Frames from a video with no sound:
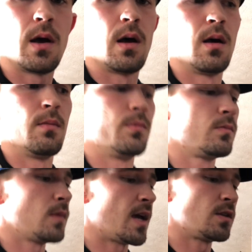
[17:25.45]

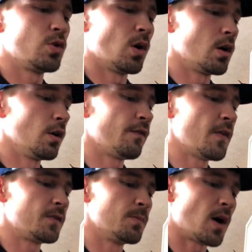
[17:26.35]
at
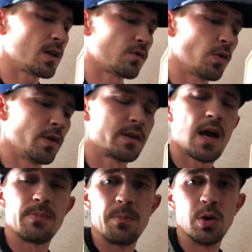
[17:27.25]
$250 for the
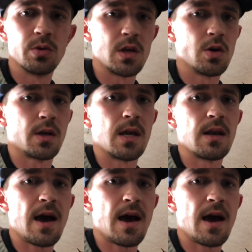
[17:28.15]
type of boot that you're getting